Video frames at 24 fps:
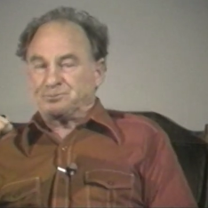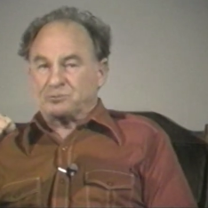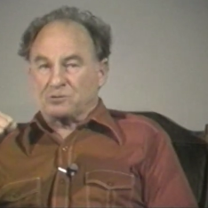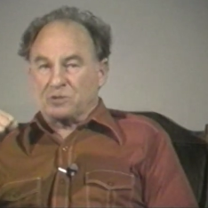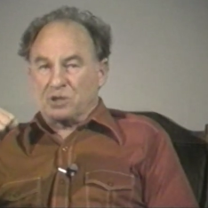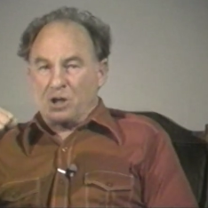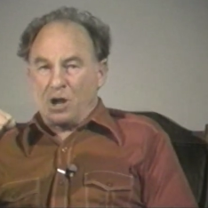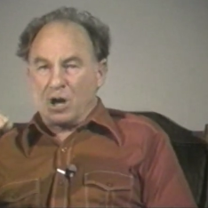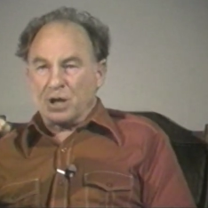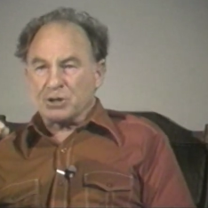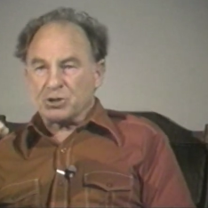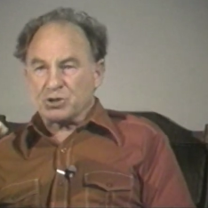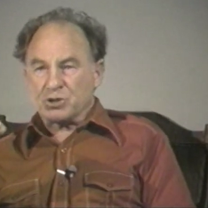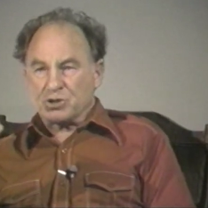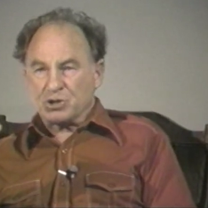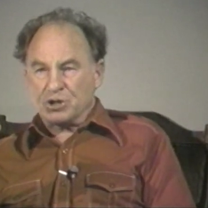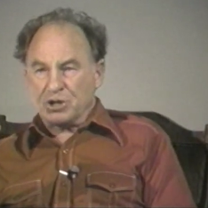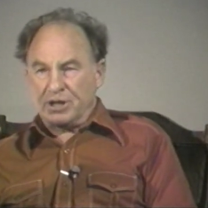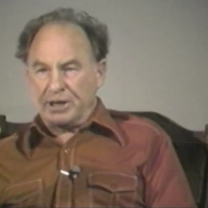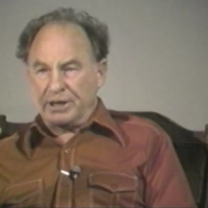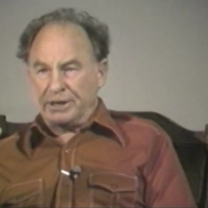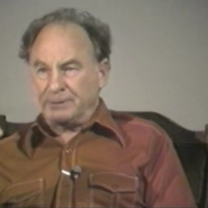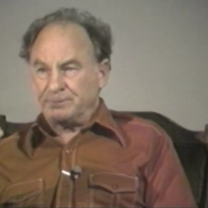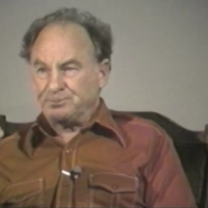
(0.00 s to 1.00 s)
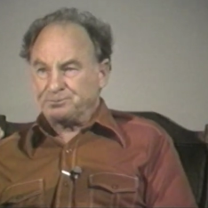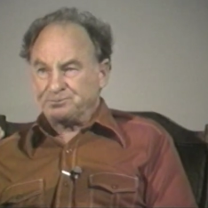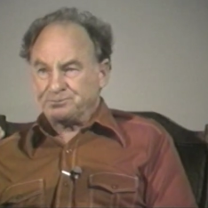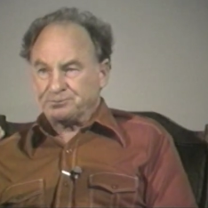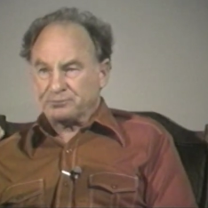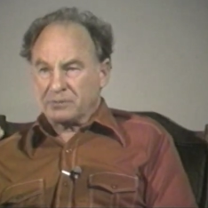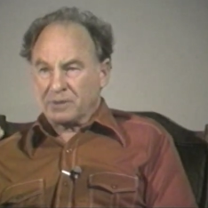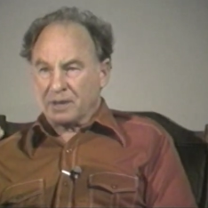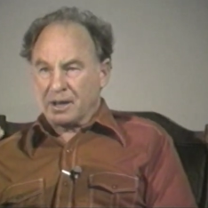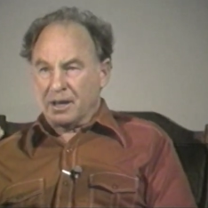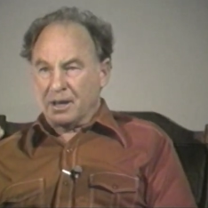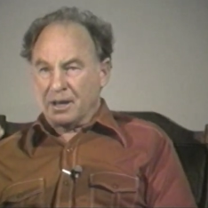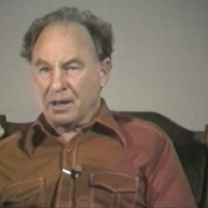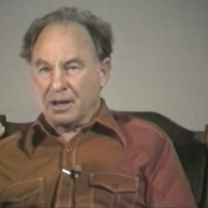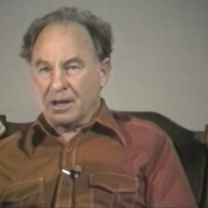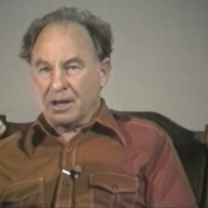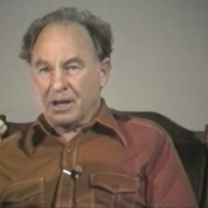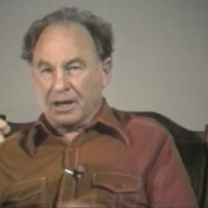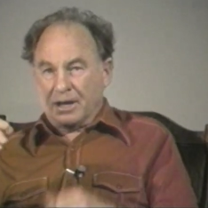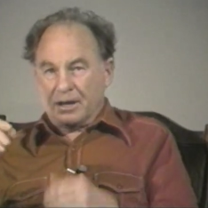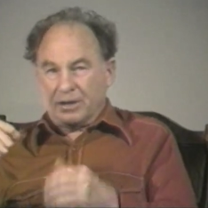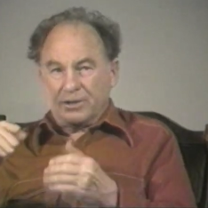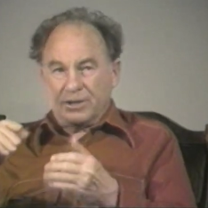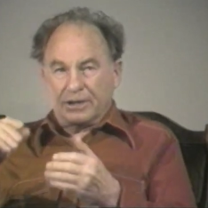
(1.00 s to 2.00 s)
not seeing
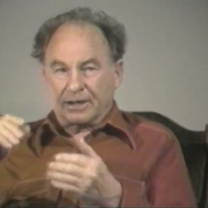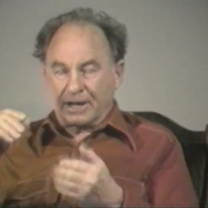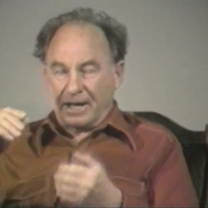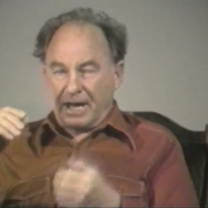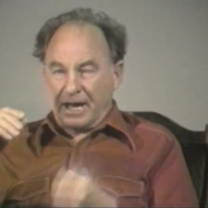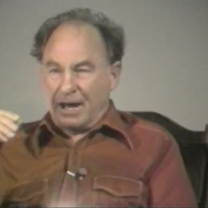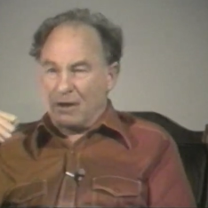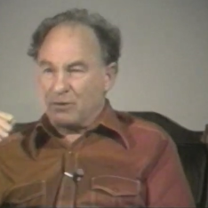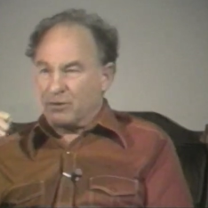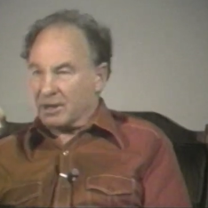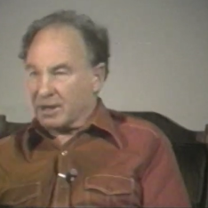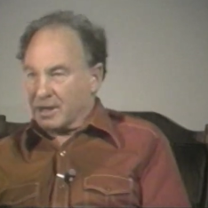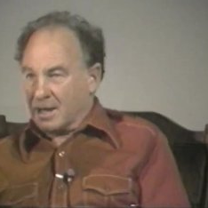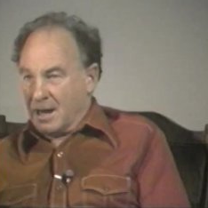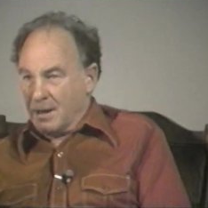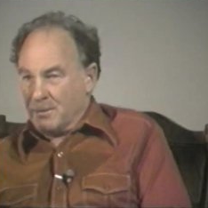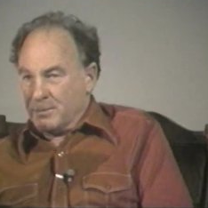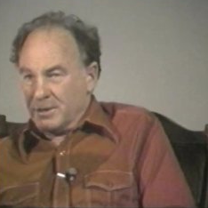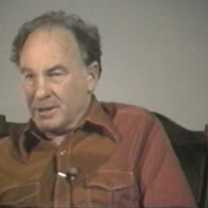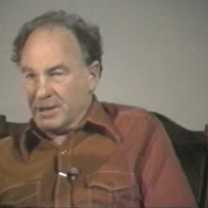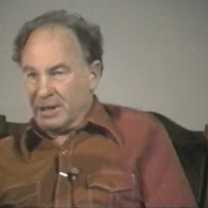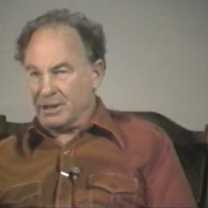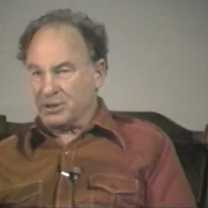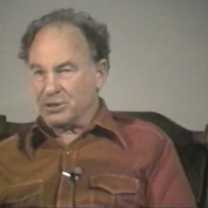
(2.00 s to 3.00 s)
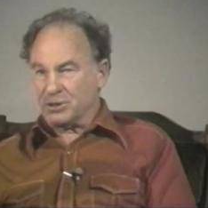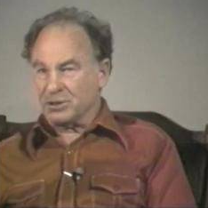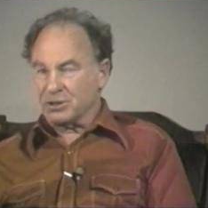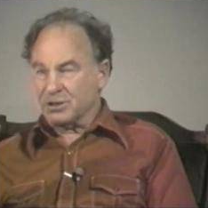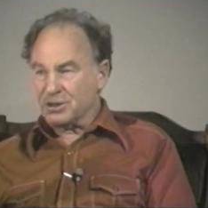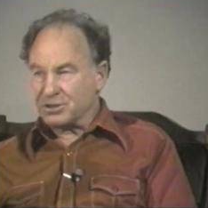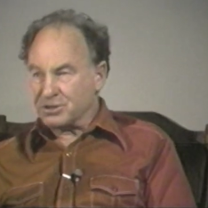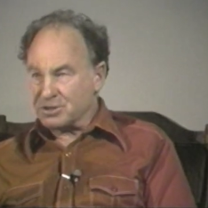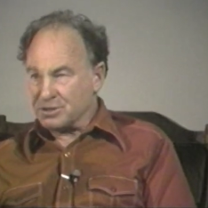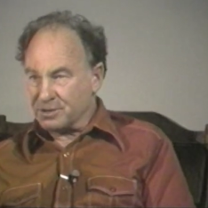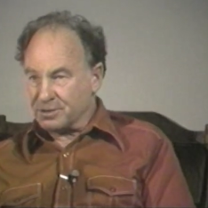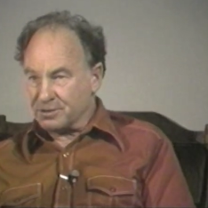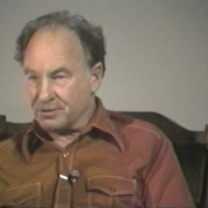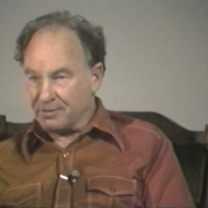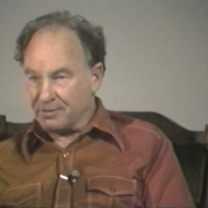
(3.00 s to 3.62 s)
the, how the combination, listen, this is